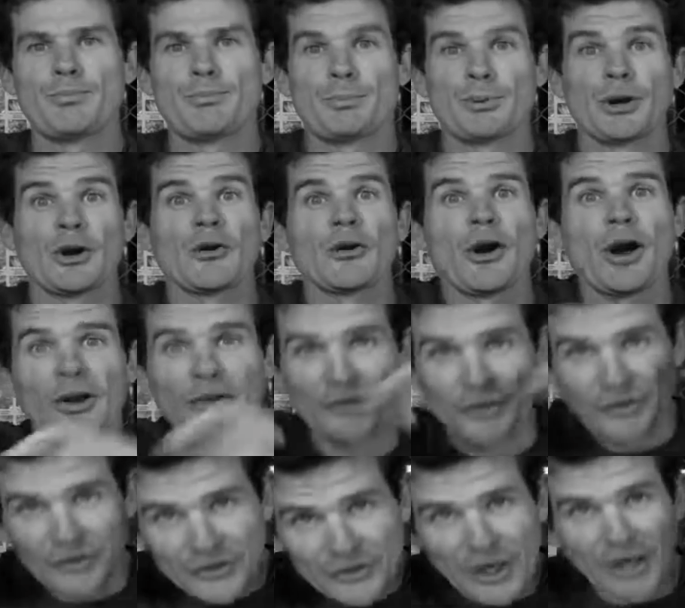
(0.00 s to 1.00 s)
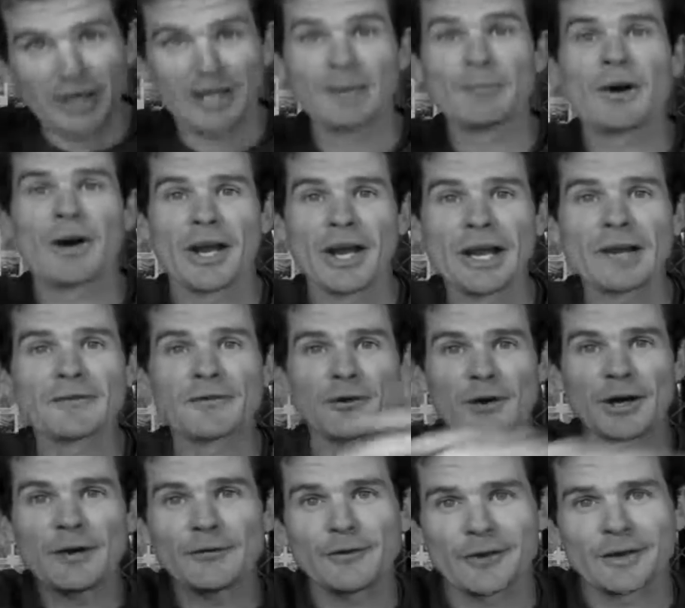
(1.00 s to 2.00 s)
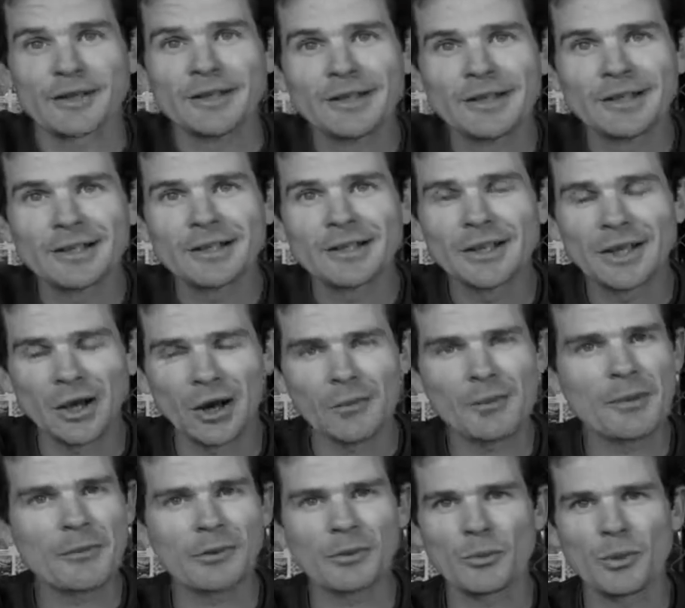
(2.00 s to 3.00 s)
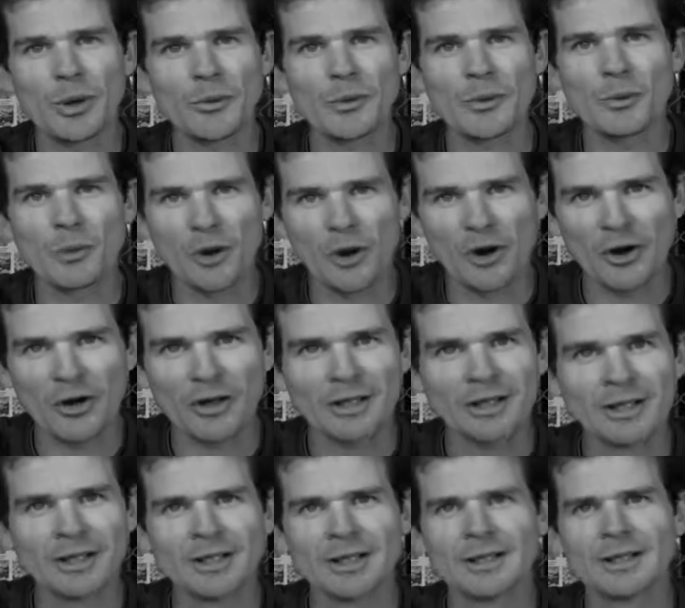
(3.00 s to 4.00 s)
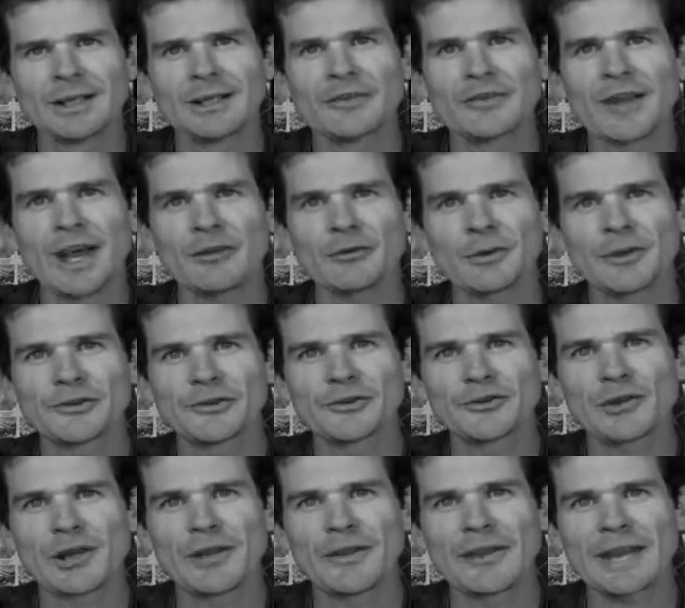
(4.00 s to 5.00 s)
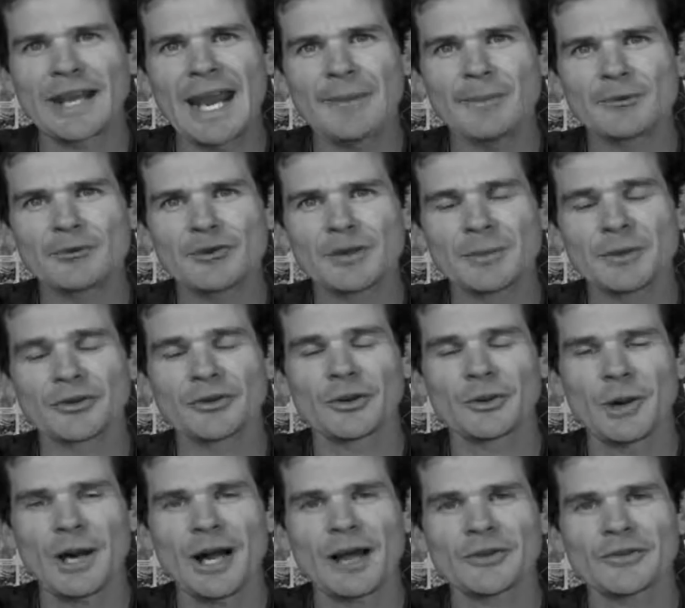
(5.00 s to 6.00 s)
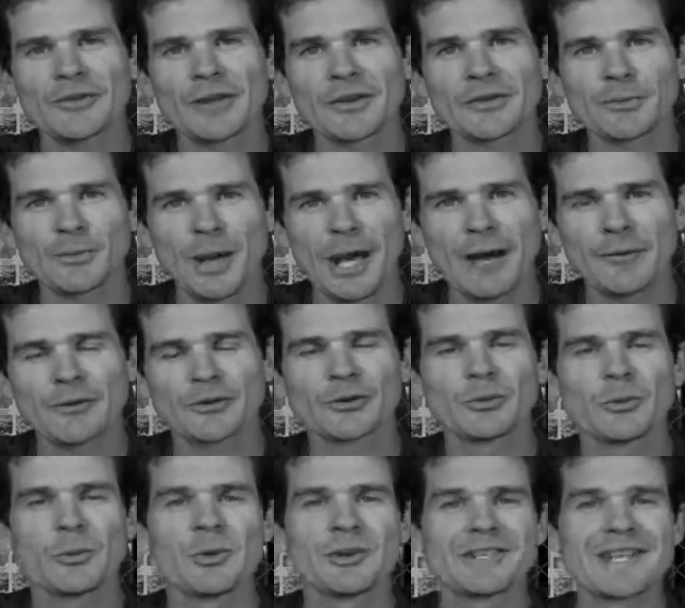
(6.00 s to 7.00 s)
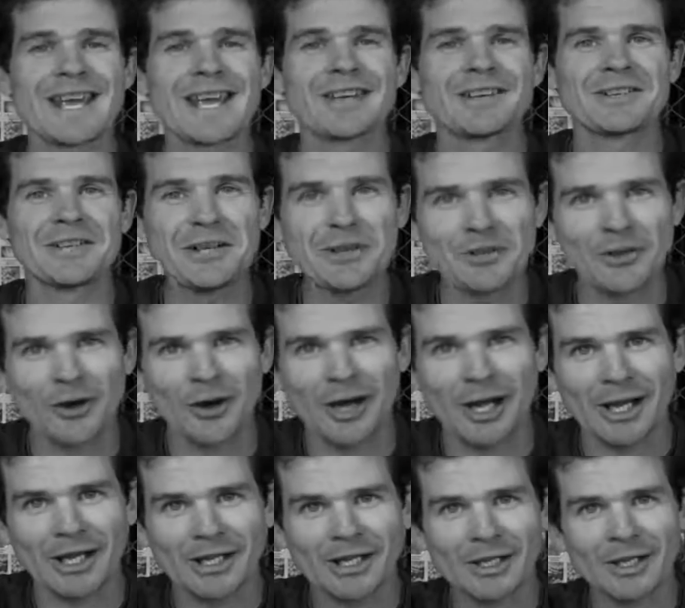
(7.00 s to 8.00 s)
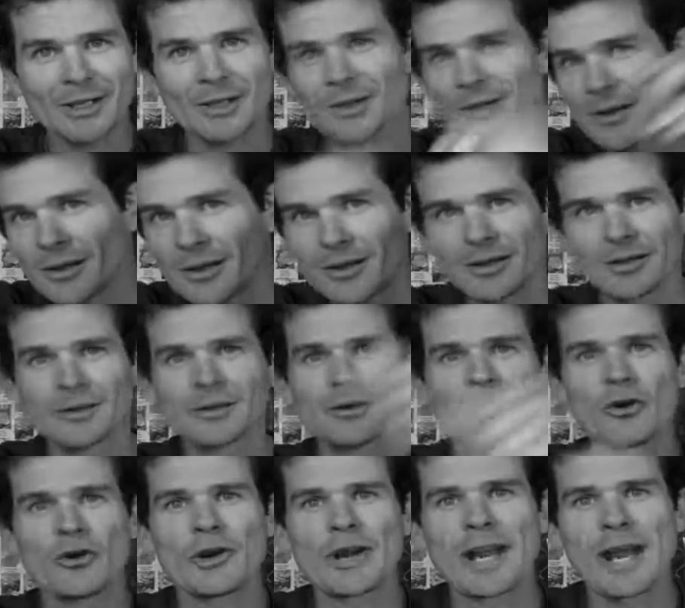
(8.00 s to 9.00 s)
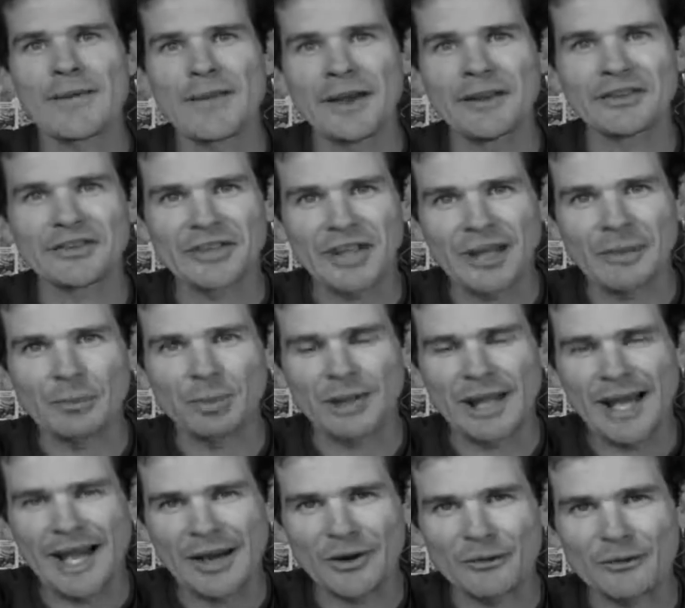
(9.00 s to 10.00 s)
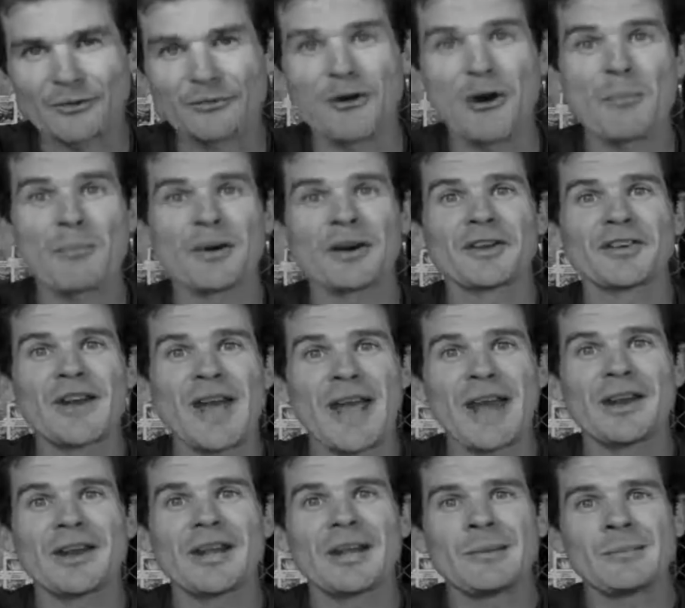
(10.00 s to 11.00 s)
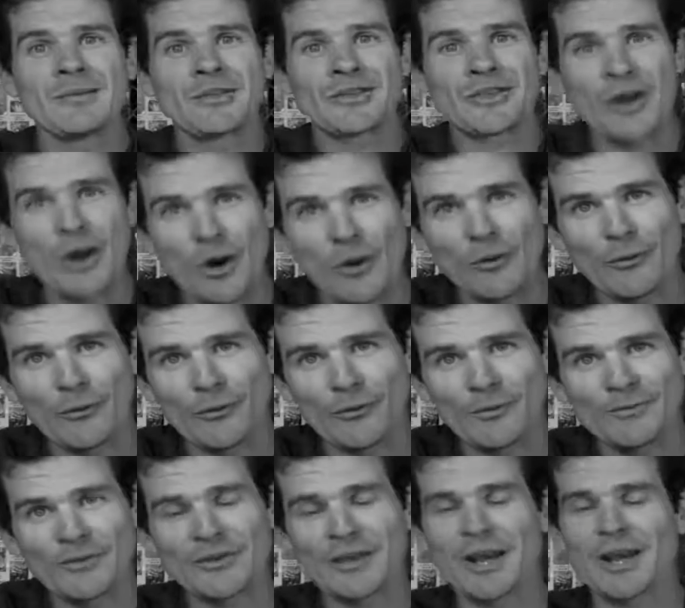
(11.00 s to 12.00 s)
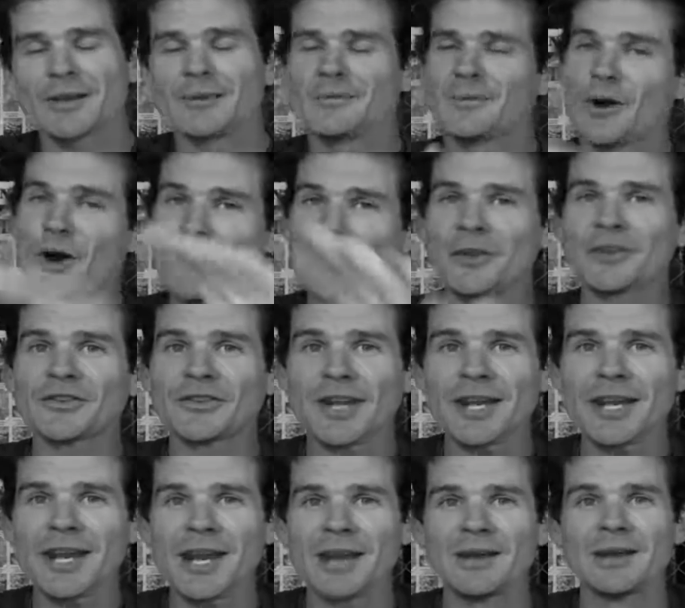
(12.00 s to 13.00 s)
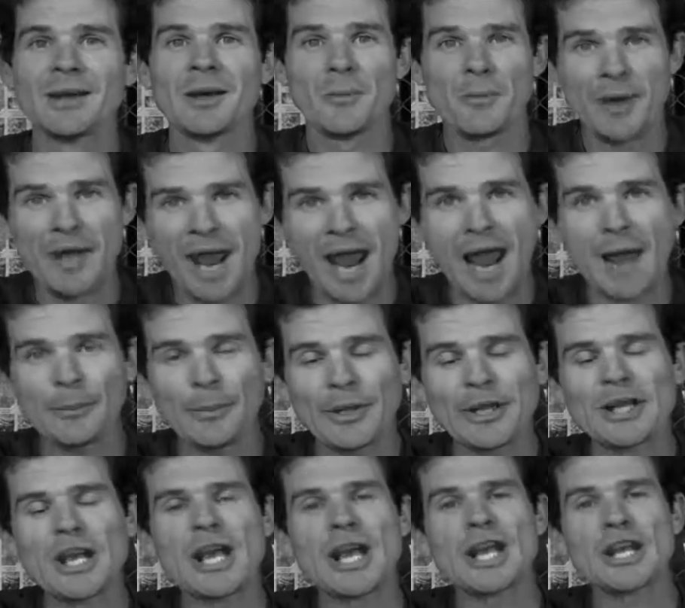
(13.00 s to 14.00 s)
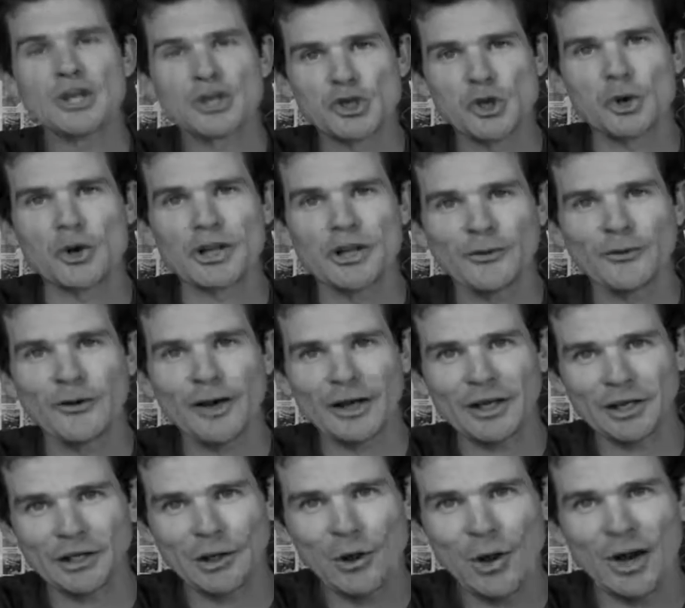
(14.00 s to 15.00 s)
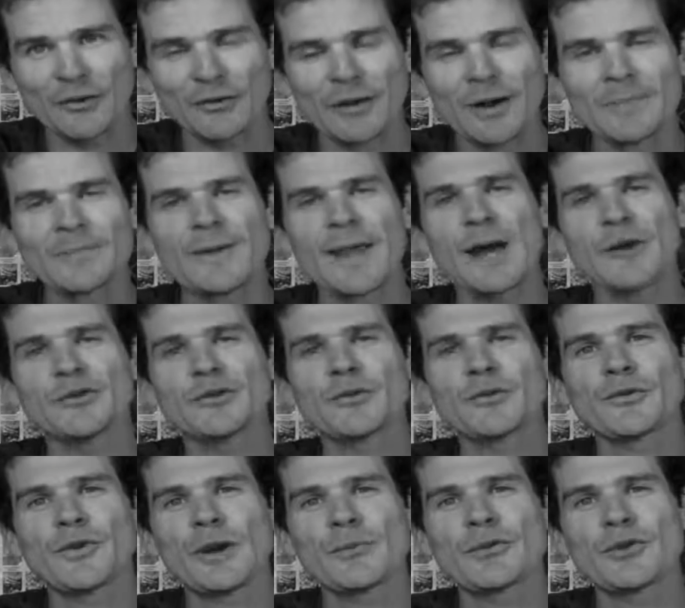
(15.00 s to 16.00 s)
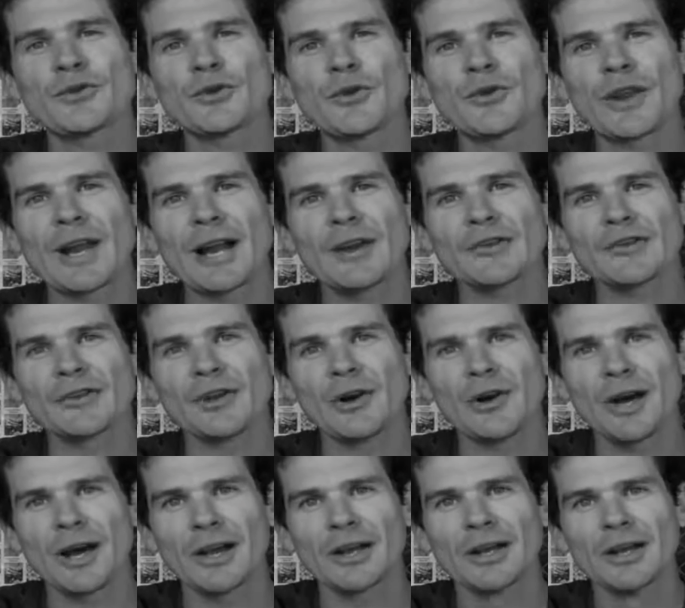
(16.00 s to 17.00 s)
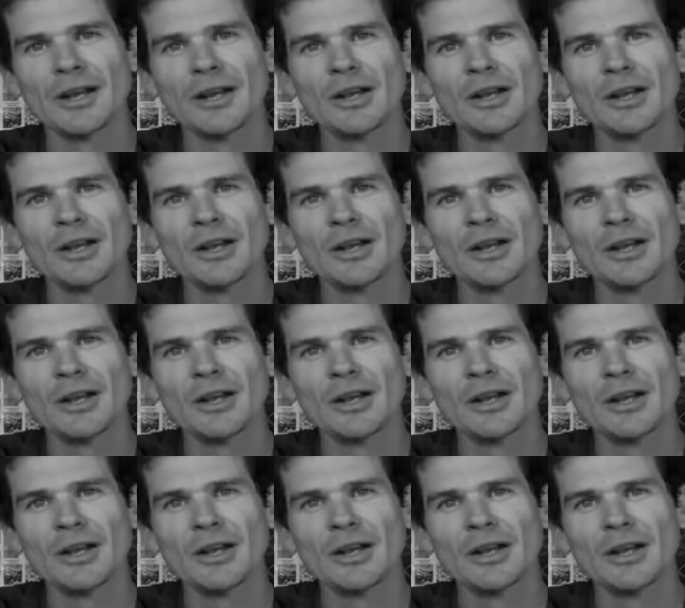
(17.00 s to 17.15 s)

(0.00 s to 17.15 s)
But it, I stuck in my head forever. You know, I remember where we were in southwestern Australia on a camping trip, and I was like, wow, that's, that's powerful. So when my dad did die, I already had that seed planted from my dad himself saying, don't be sad, be happy, enjoy your fucking life. And that was in February 2009.